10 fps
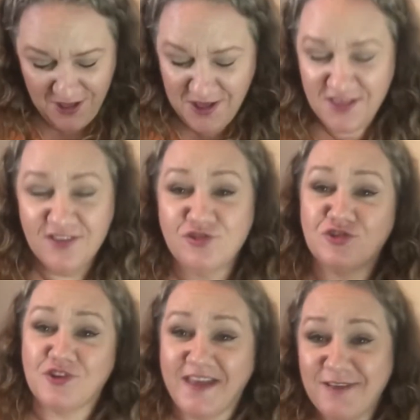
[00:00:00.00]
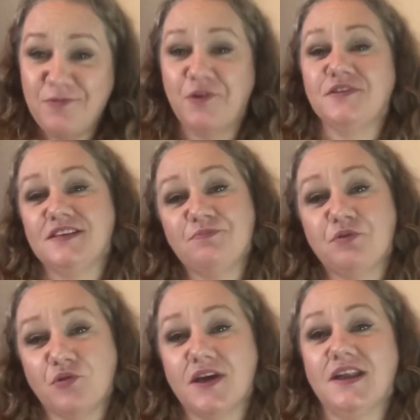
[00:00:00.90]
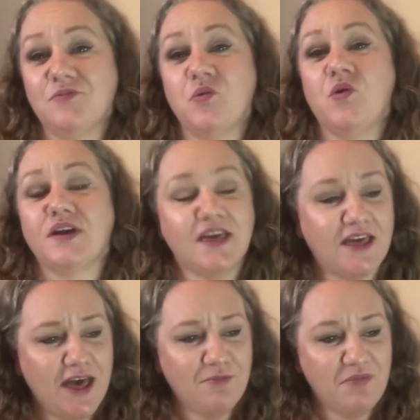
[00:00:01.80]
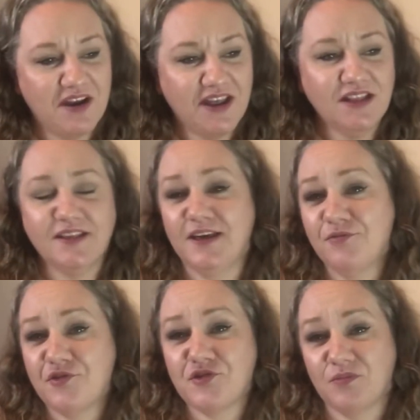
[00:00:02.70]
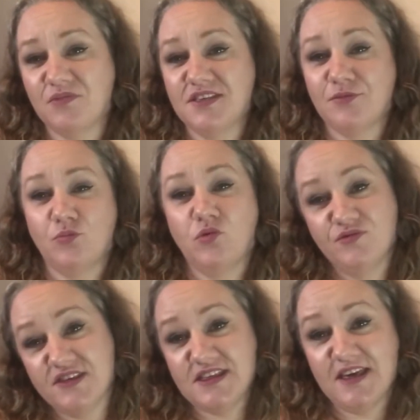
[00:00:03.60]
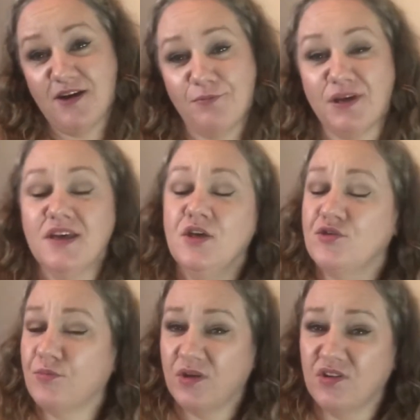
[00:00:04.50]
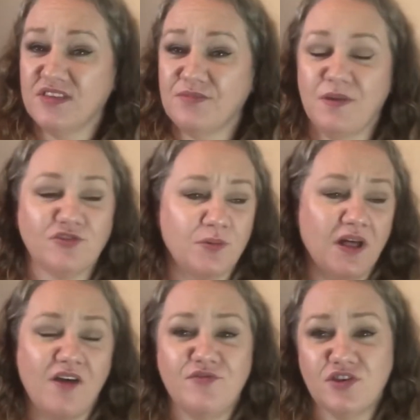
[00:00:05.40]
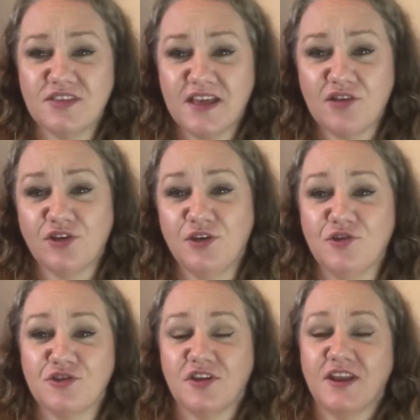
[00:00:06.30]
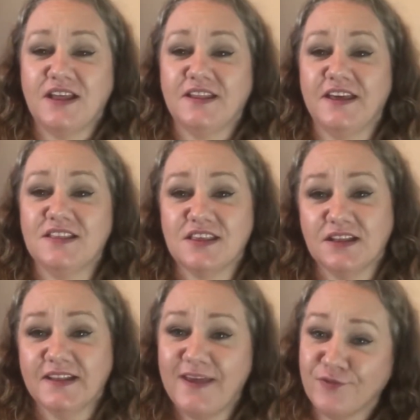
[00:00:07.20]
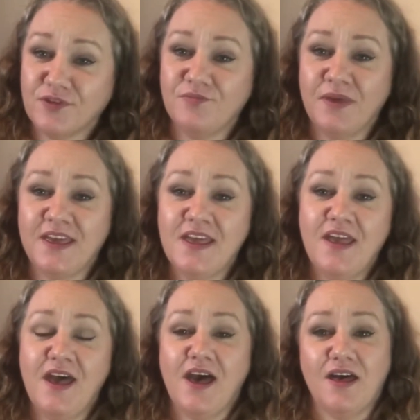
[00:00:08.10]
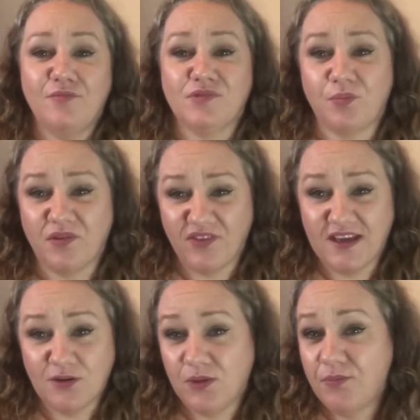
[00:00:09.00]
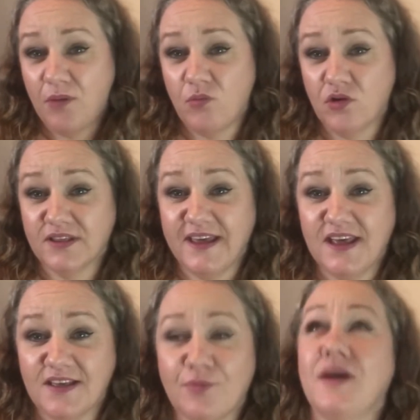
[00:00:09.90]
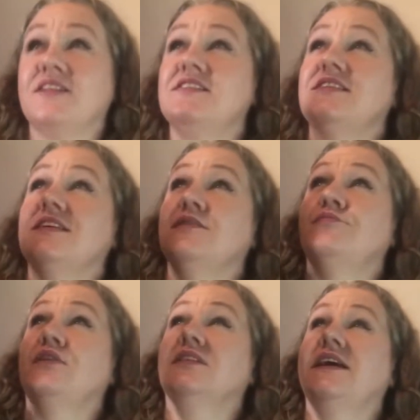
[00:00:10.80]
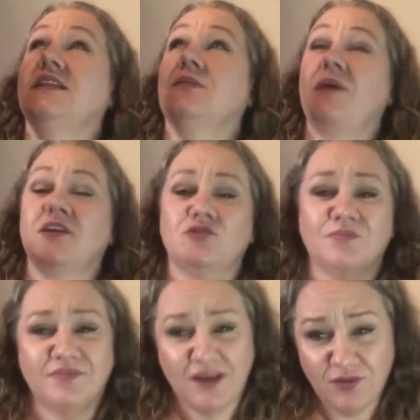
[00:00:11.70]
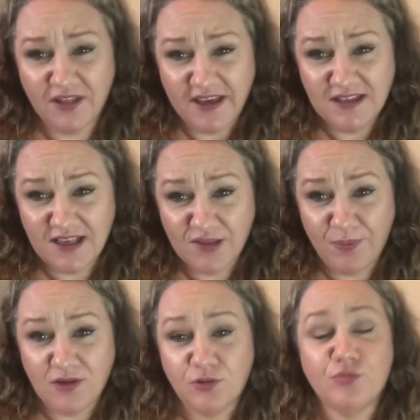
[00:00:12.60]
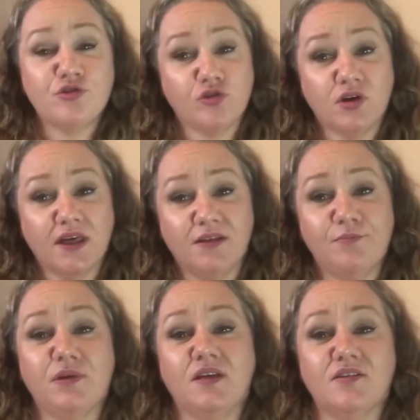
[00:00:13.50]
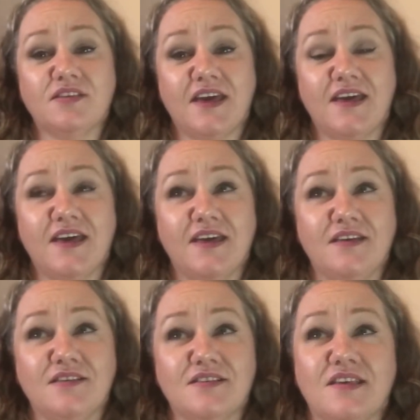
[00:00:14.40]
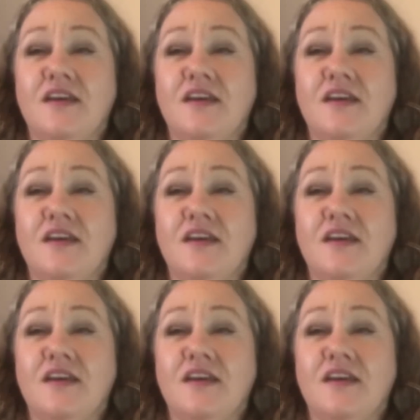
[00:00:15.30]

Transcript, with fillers: this tripod is broken and wonky, and my ring light for some reason won't stay up. So because it's miserable, I've just actually used the ring light to the left of me to provide a wee bit more light, as well as the light in the bedroom. Now the light in this bedroom is shocking because it is